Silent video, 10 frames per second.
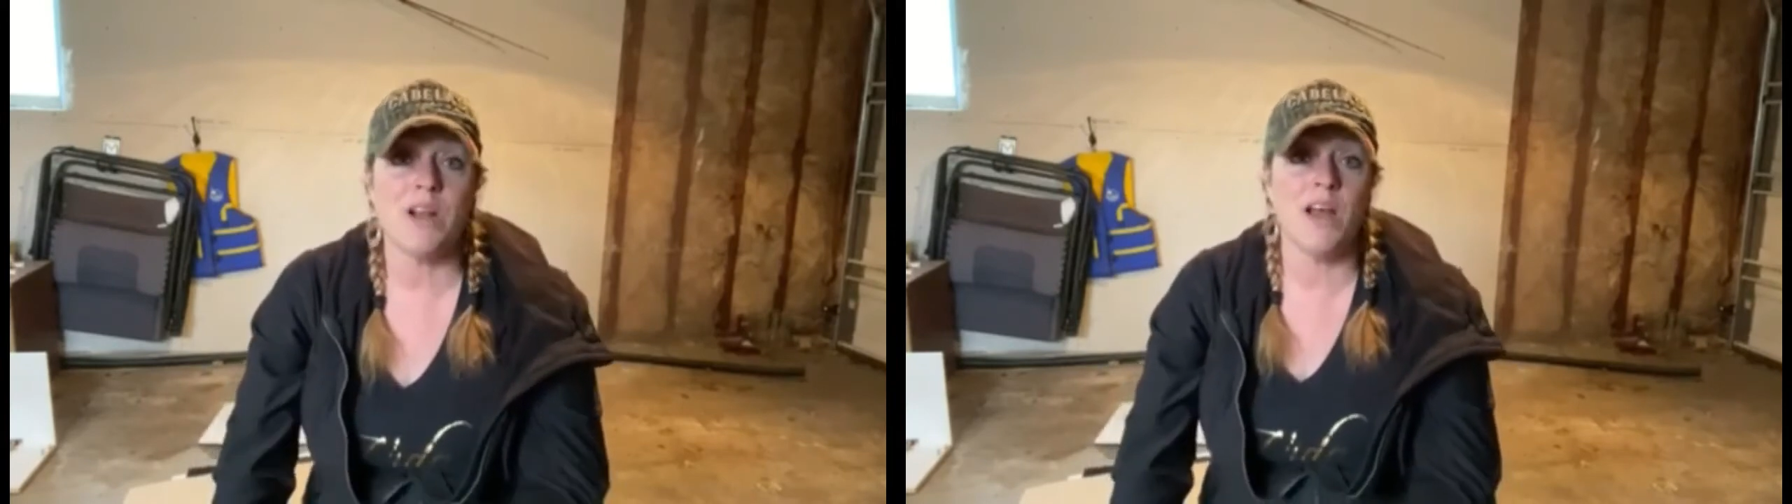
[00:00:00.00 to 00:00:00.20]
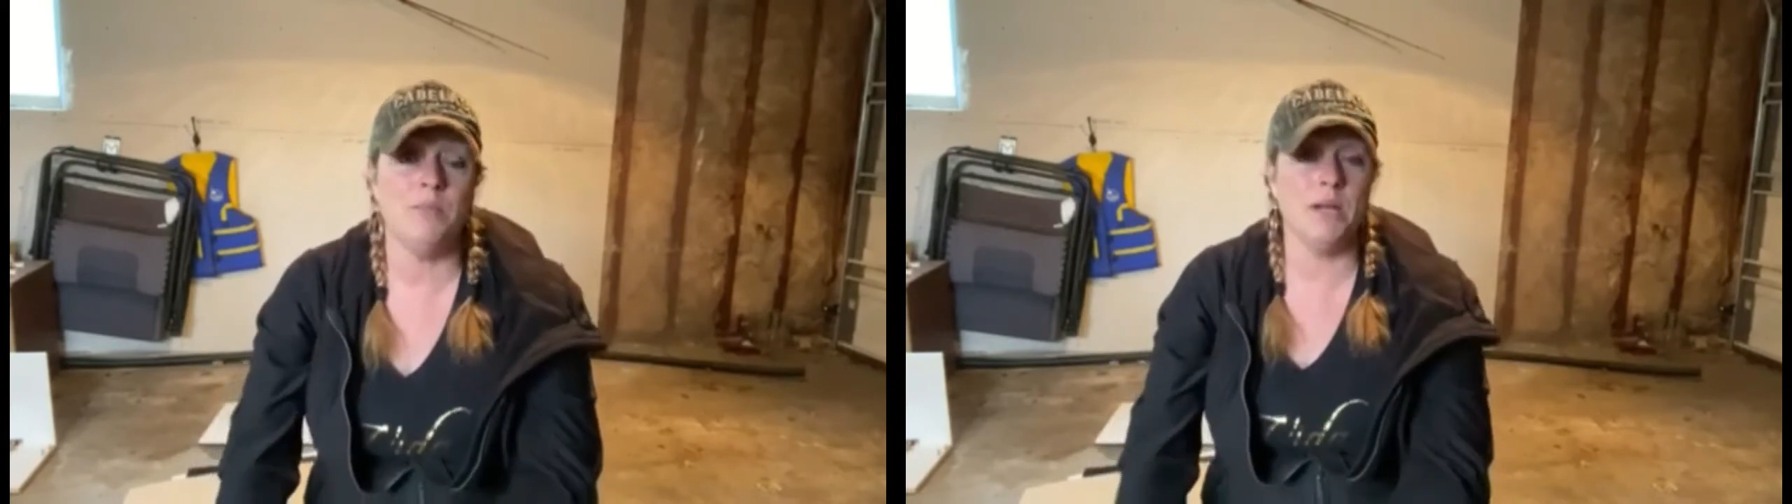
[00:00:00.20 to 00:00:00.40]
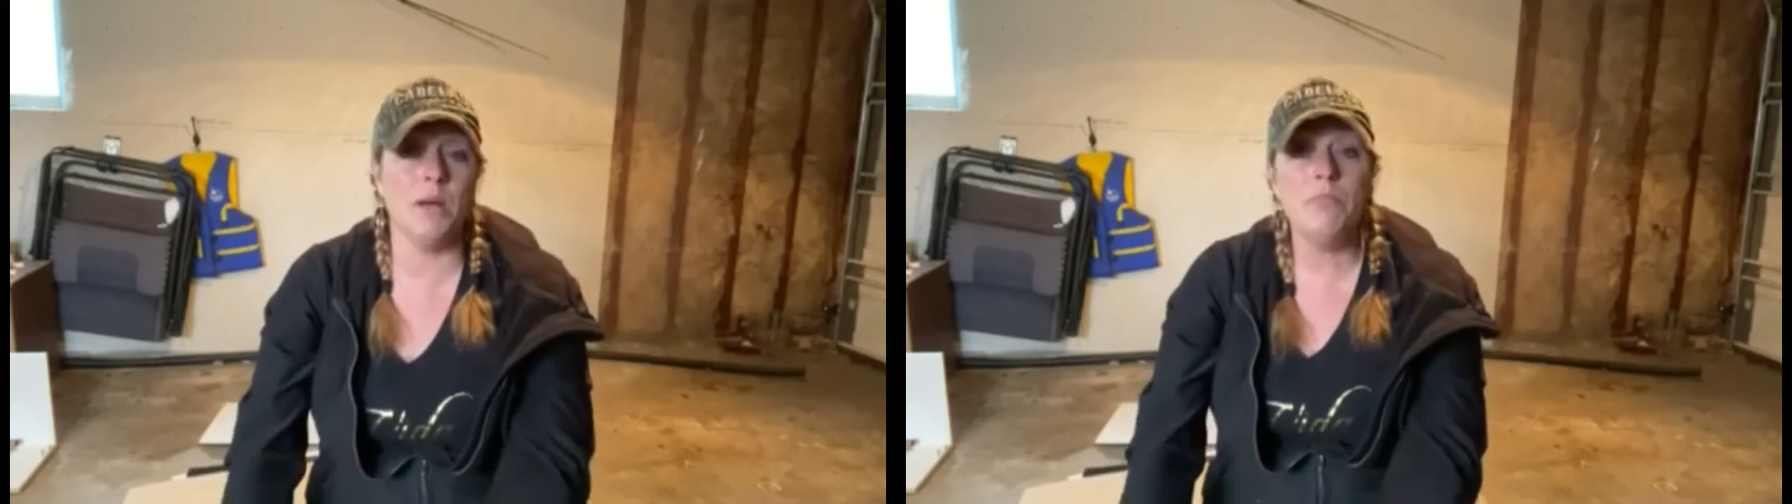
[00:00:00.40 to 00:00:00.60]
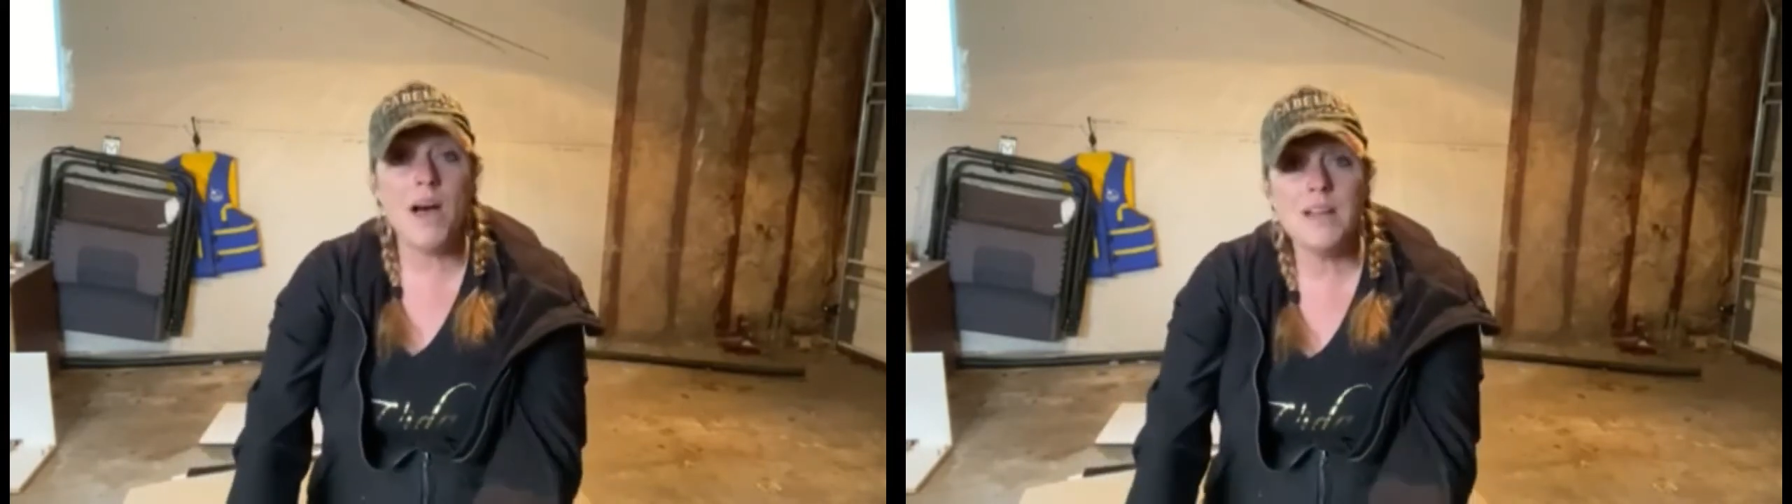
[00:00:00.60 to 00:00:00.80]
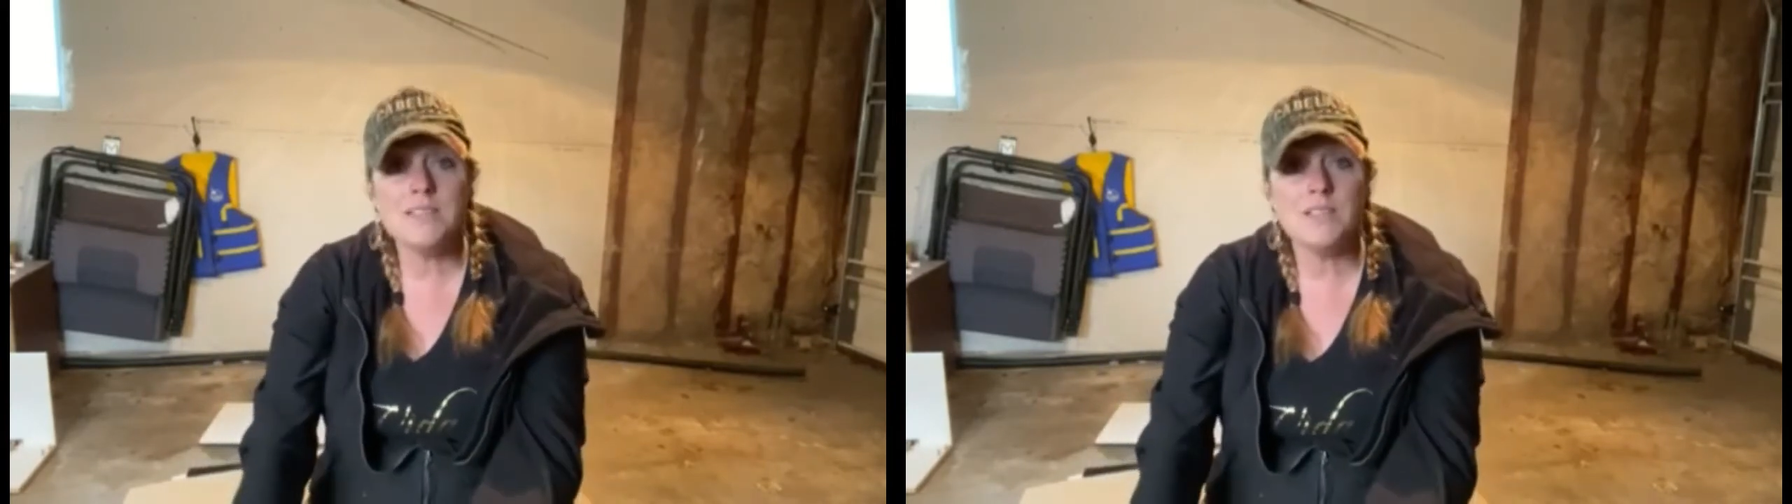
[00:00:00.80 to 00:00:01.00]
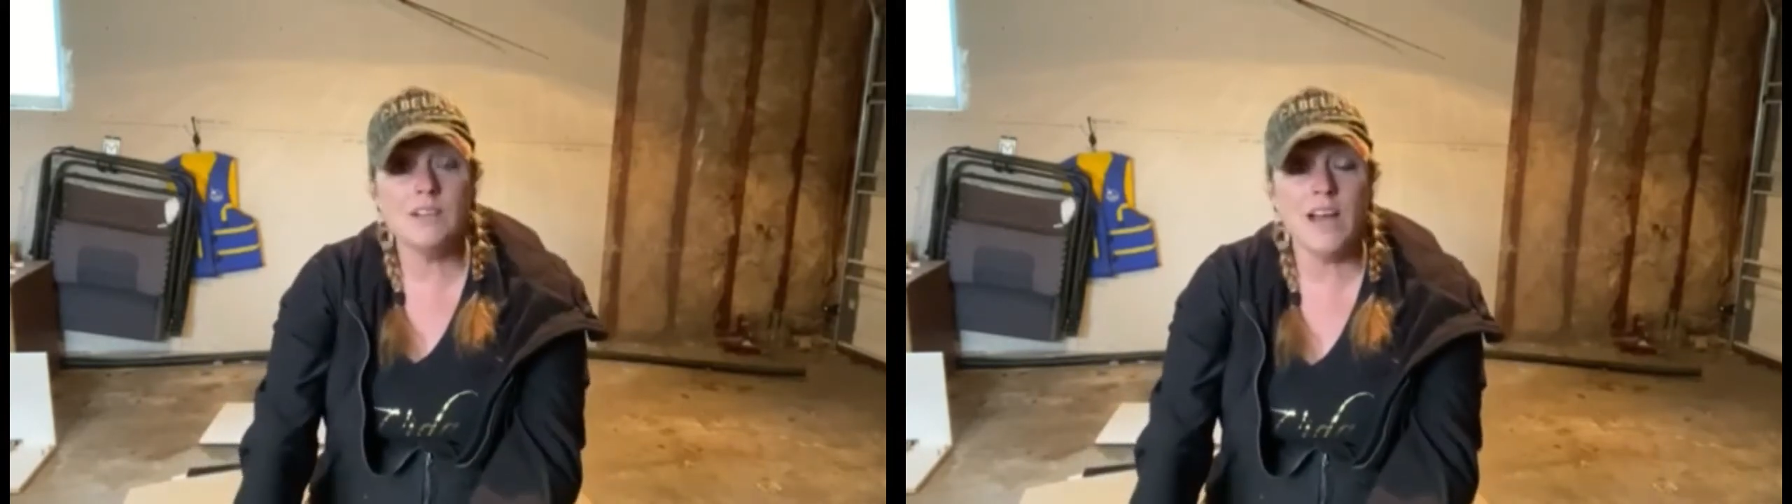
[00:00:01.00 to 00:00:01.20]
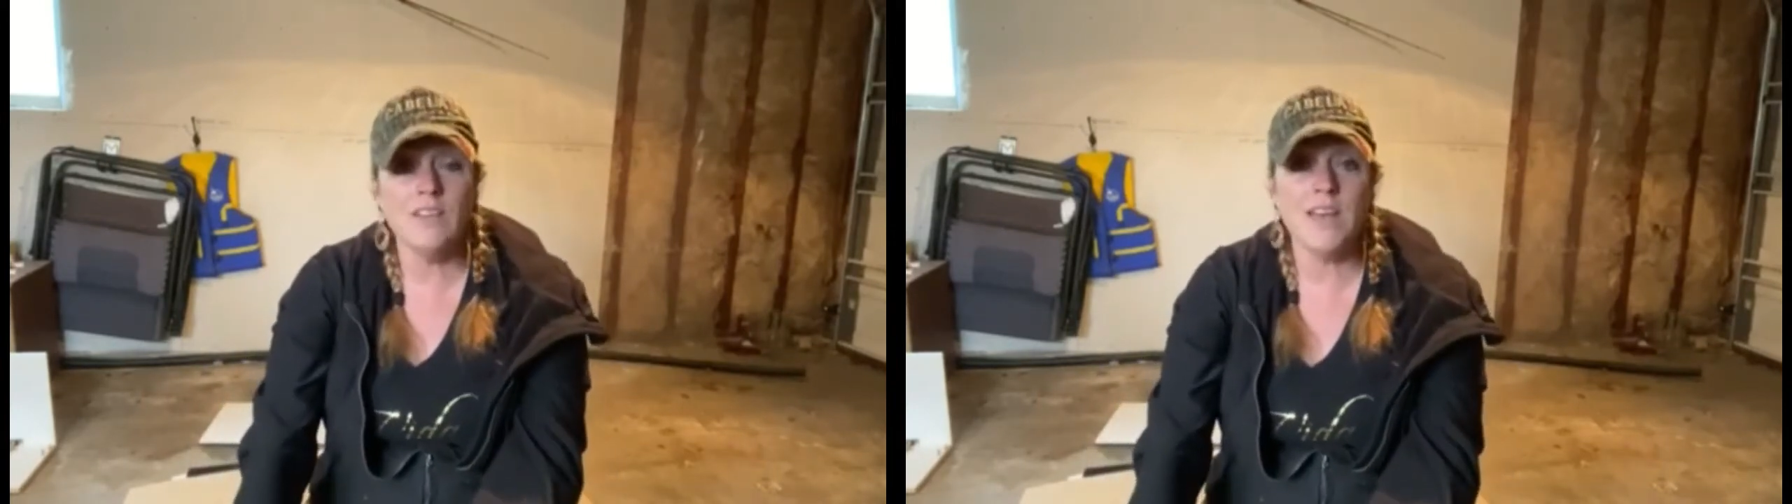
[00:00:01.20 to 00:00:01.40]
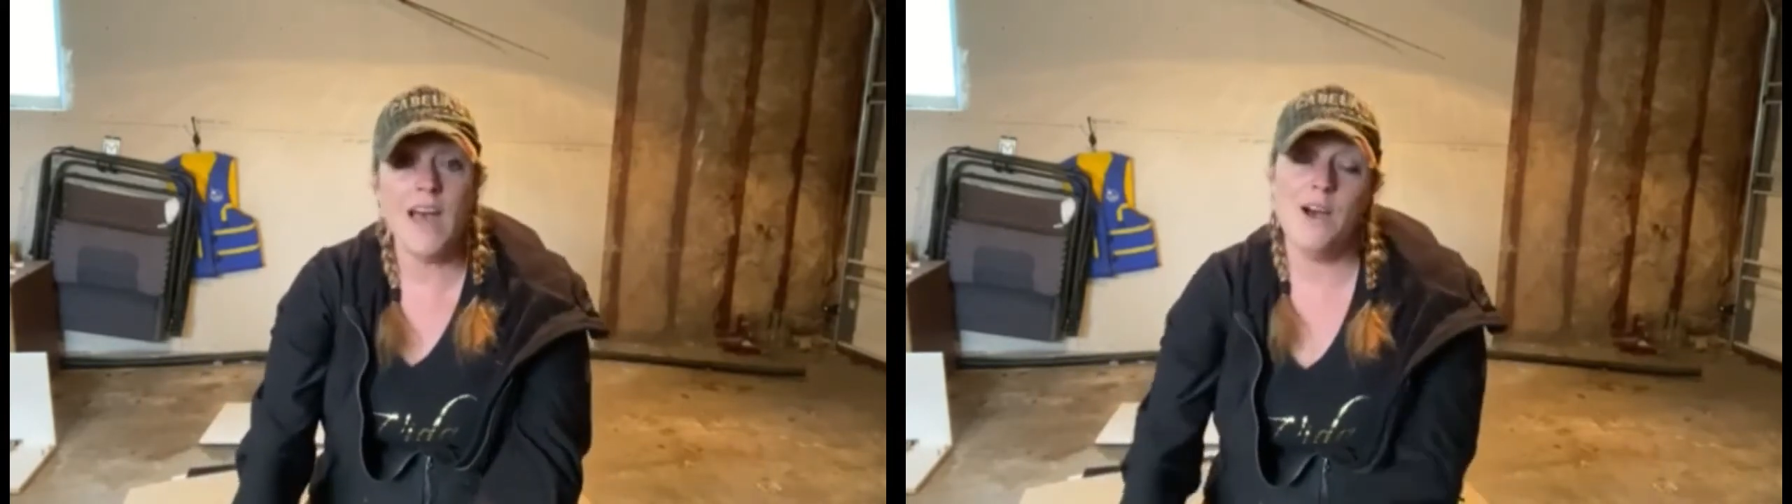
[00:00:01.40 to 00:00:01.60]
I'm going to putz
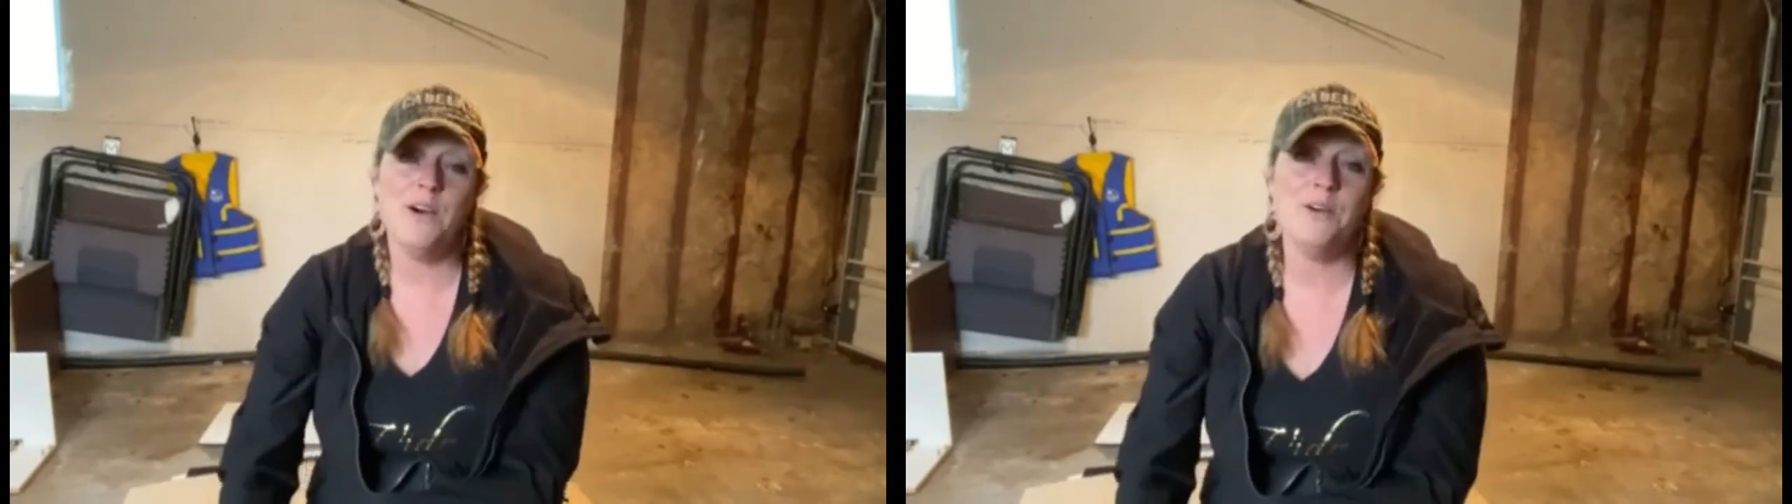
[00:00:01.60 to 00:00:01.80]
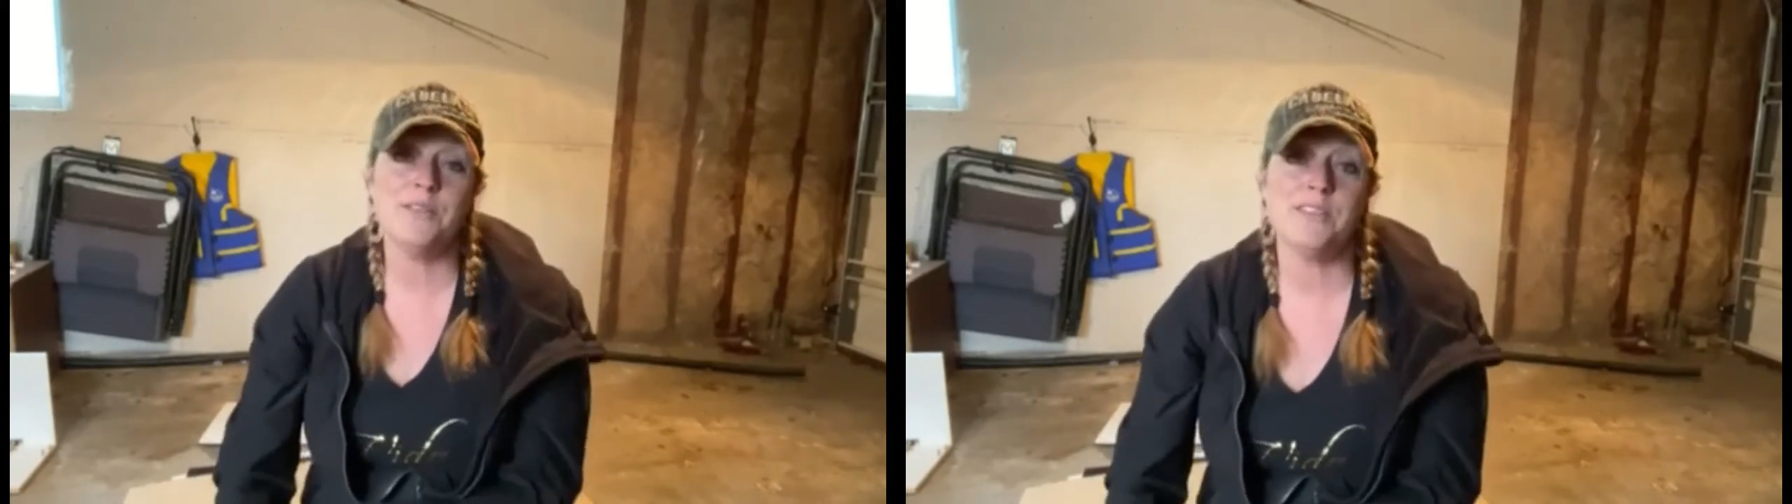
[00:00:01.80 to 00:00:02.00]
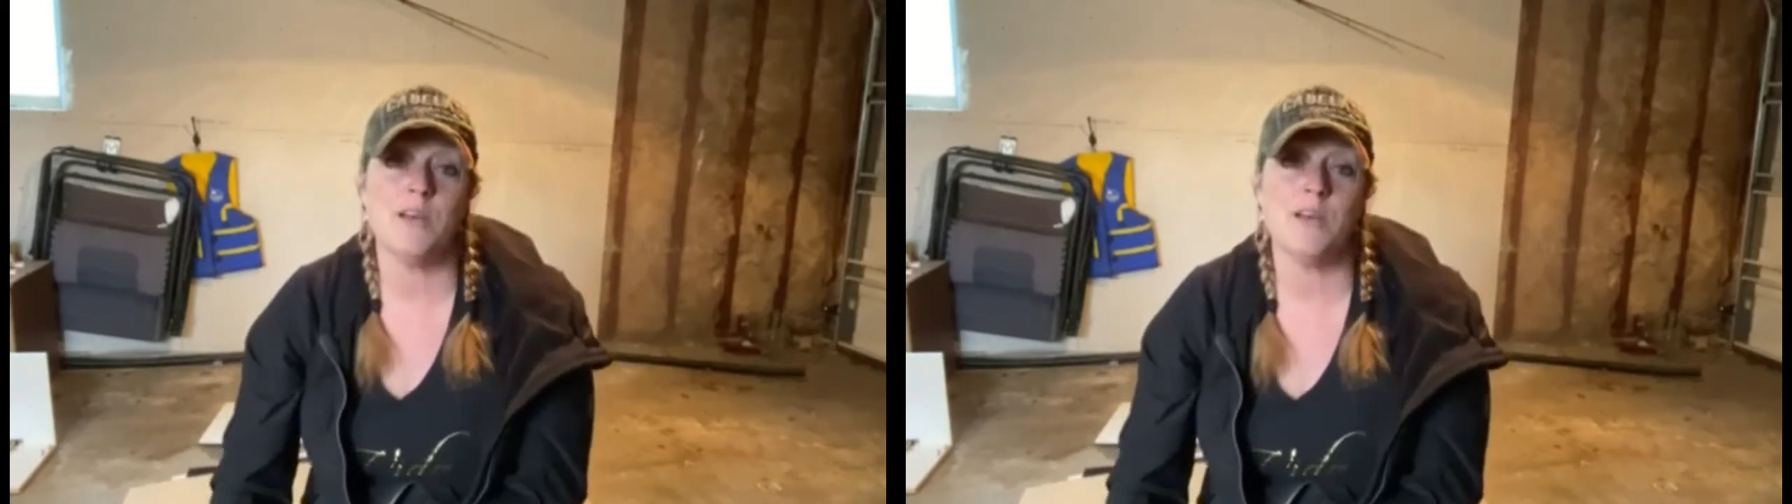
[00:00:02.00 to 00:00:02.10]
around the house,